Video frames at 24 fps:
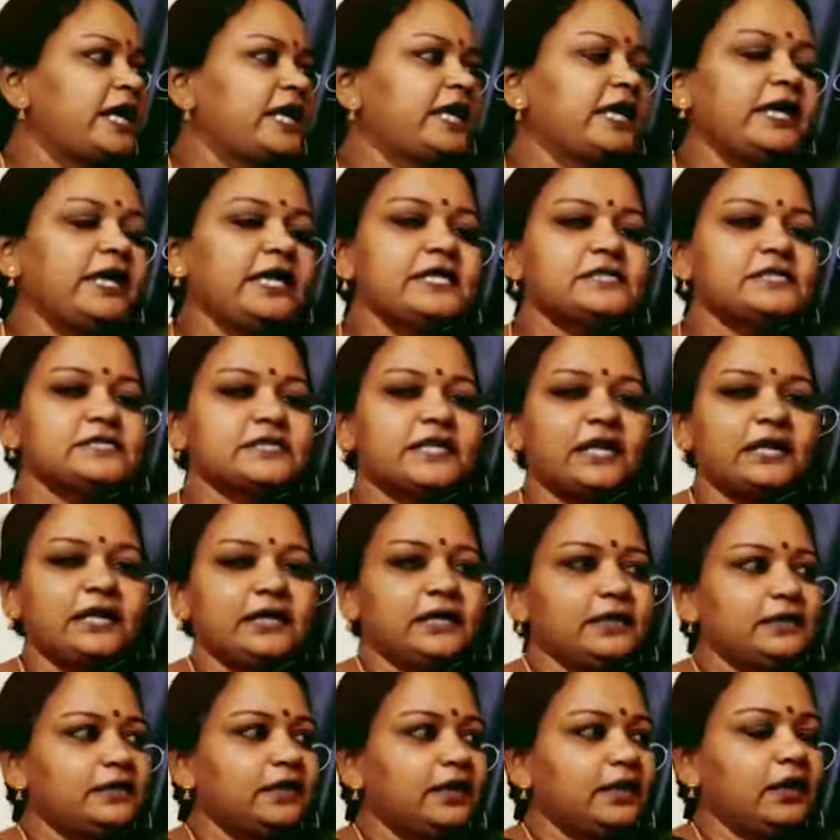he is
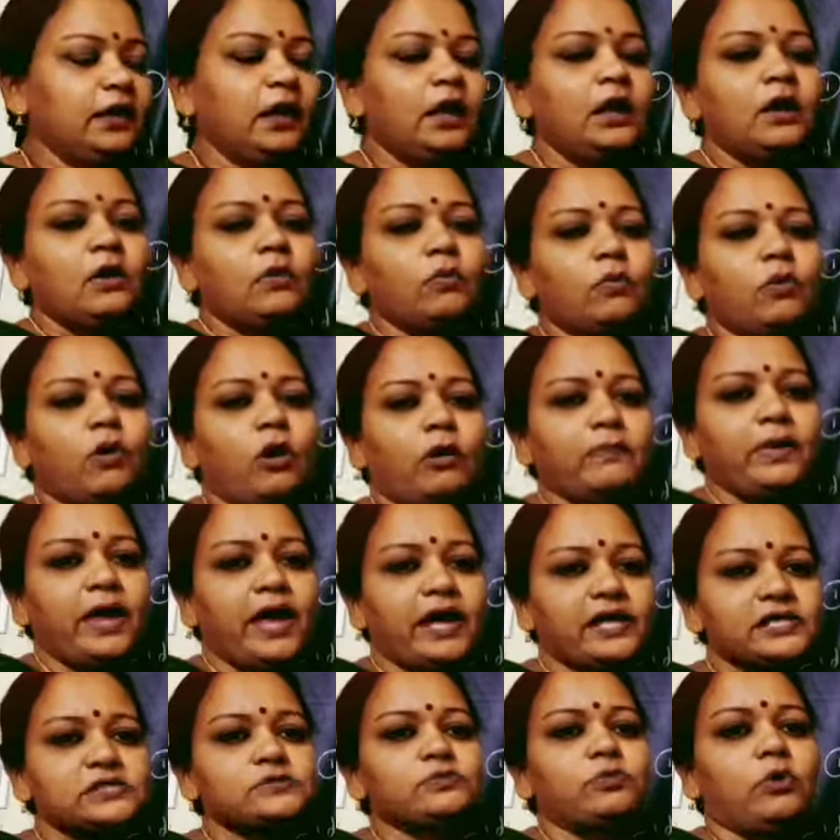getting the warm
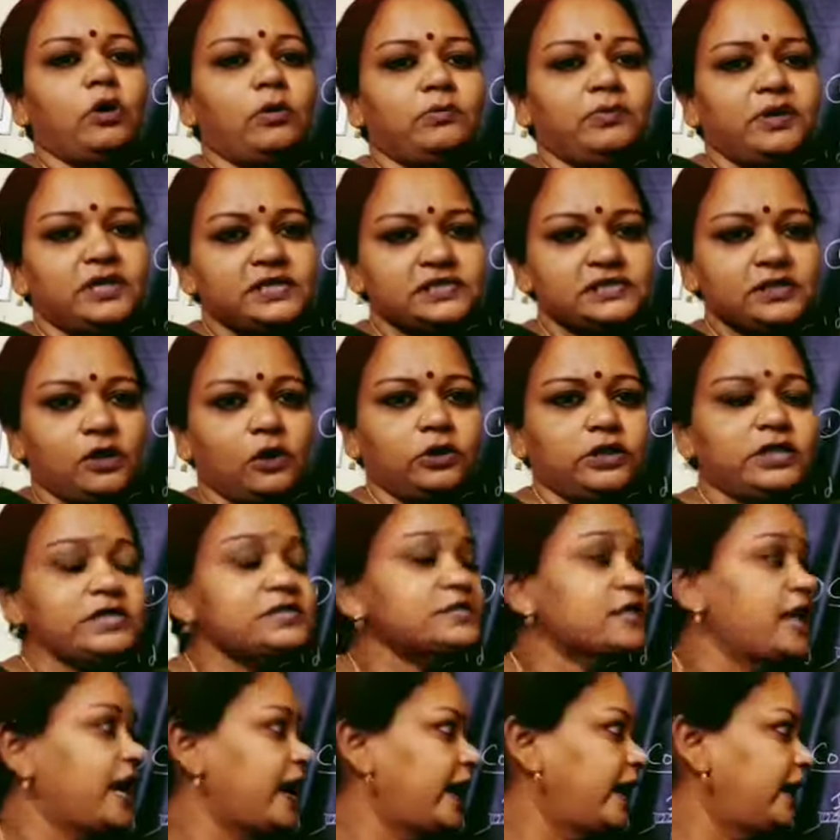air's warmness on his
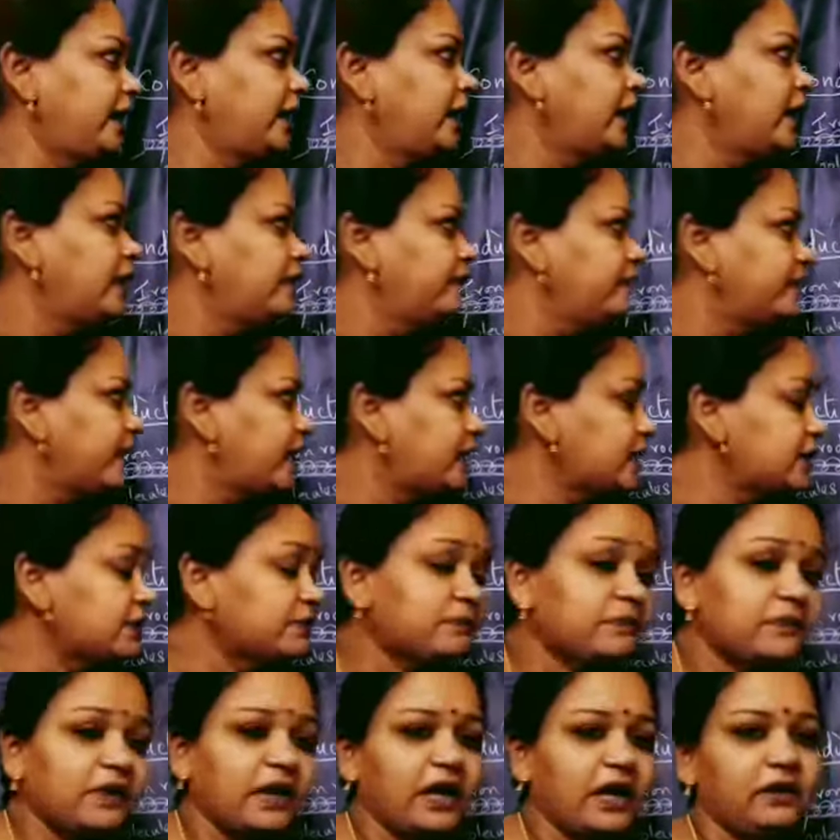hand.
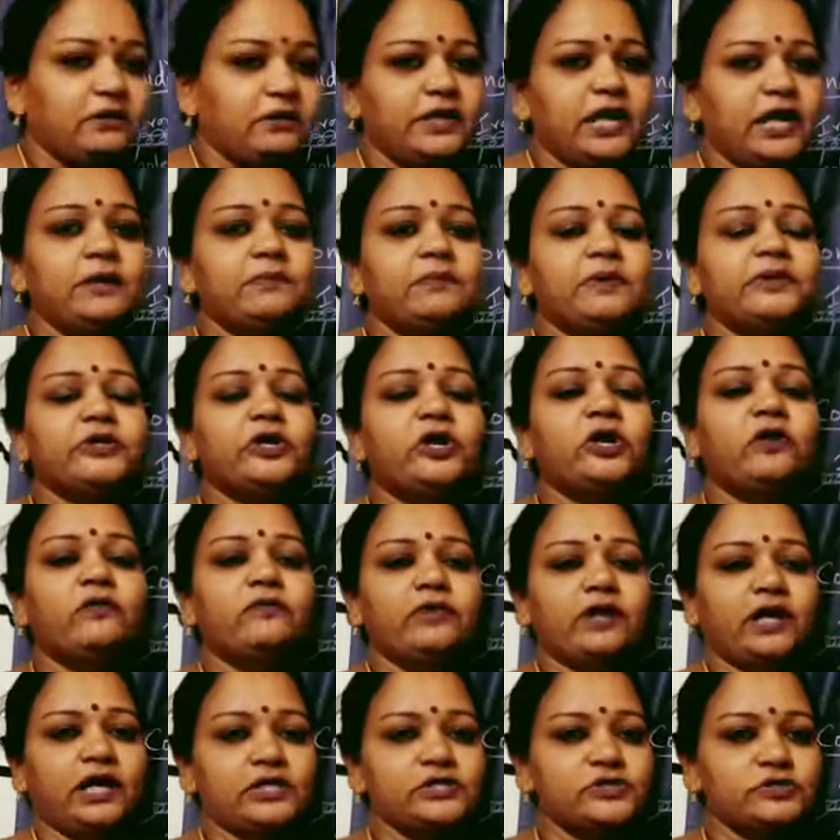That method of
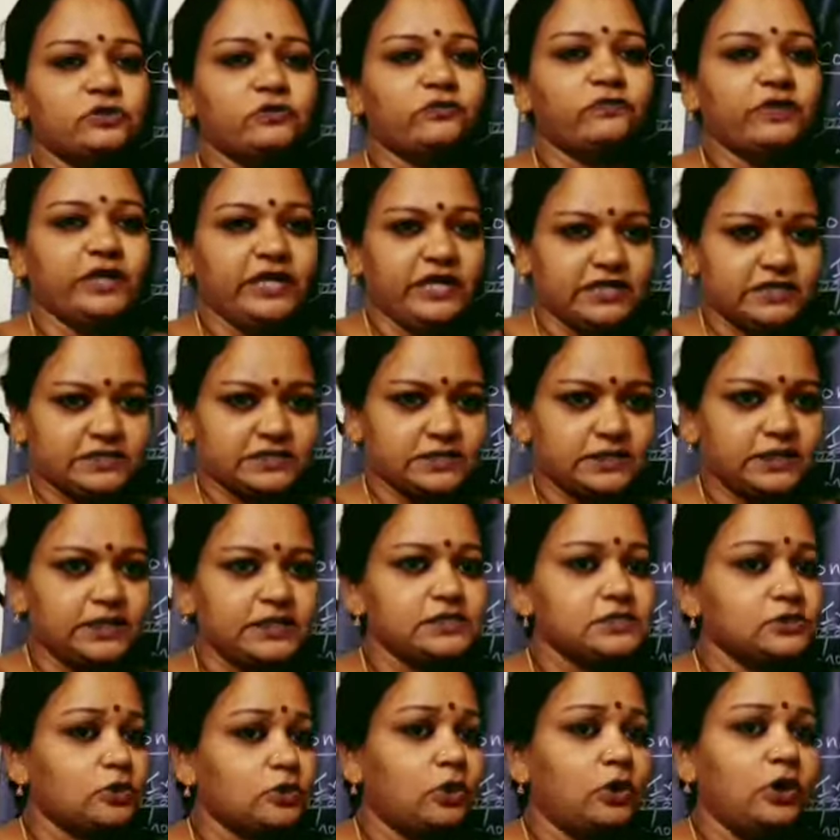transfer of heat
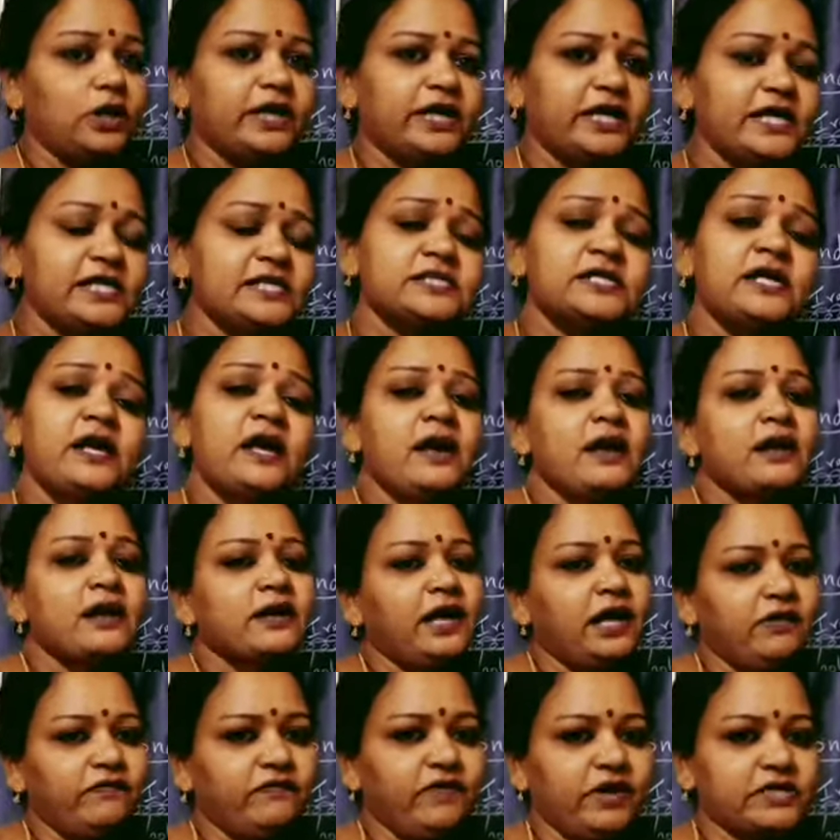is called as
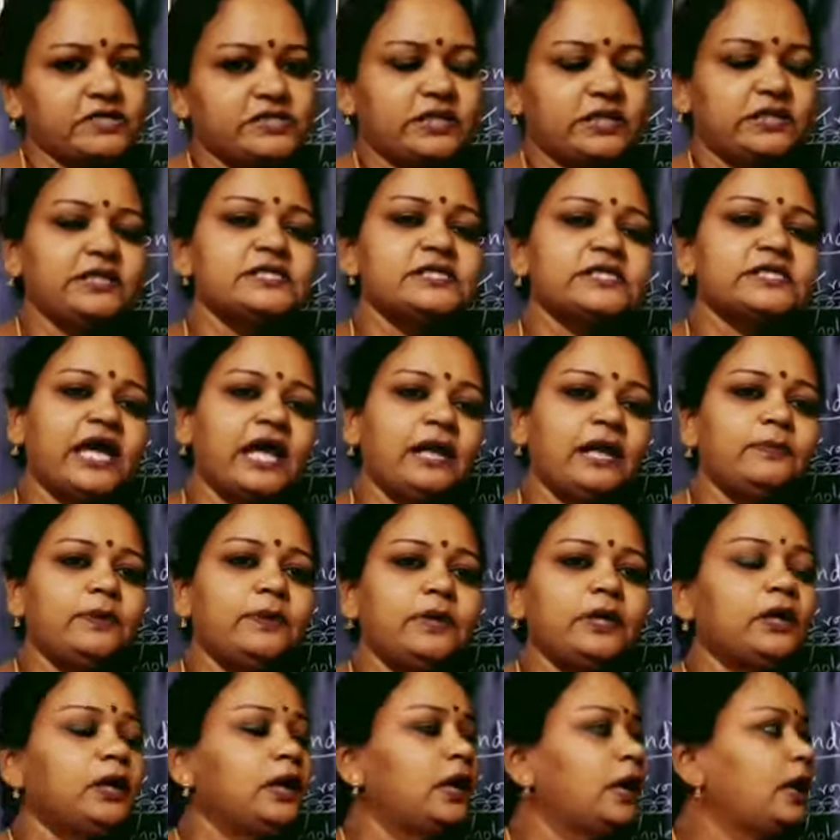convection. This can
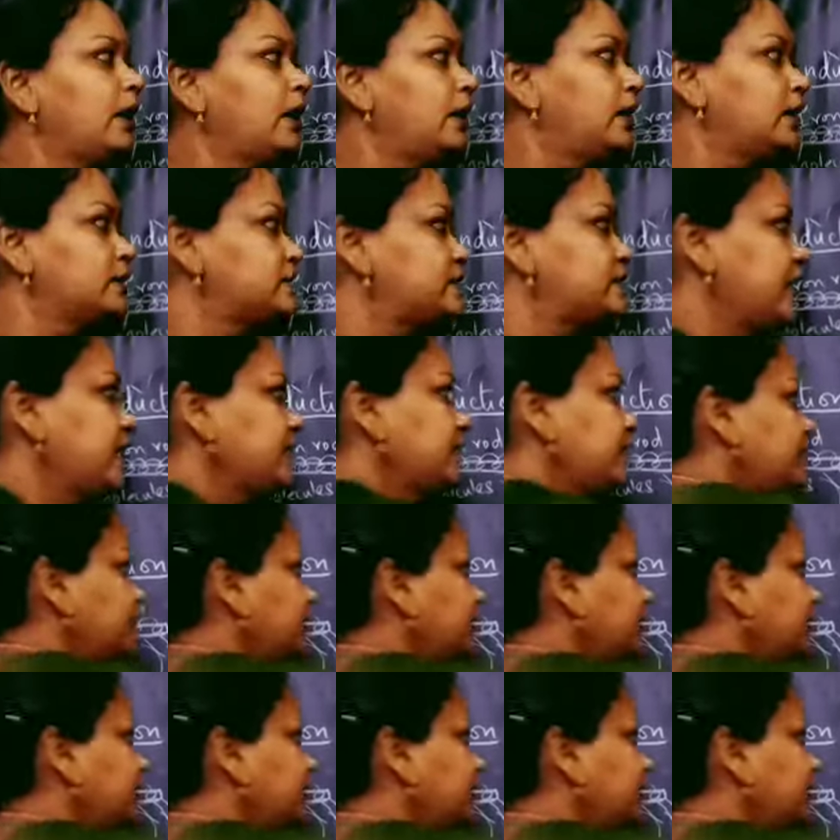be seen